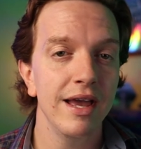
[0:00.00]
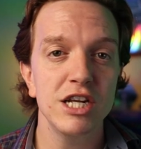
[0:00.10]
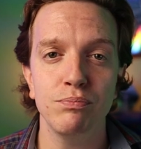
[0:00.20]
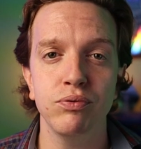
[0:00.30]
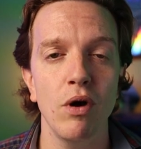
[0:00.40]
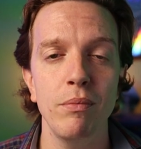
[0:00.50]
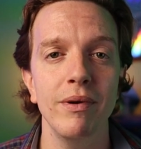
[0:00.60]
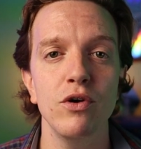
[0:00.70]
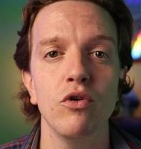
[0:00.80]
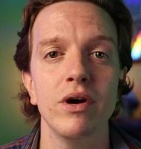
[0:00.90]
it's
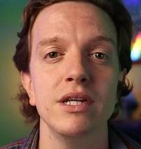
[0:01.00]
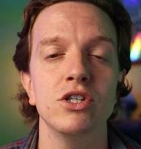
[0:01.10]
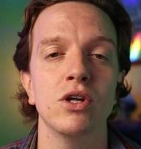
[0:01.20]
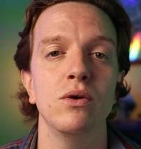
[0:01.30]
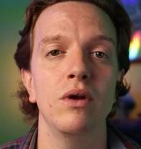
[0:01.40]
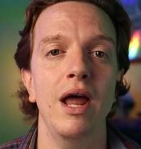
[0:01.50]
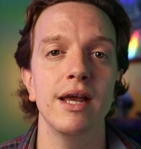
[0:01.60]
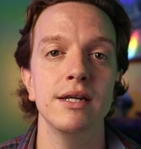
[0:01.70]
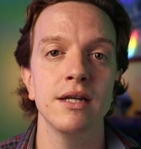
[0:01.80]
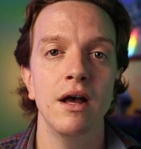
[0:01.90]
probably already too
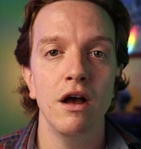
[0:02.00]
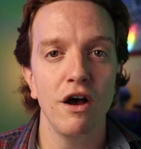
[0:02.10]
late.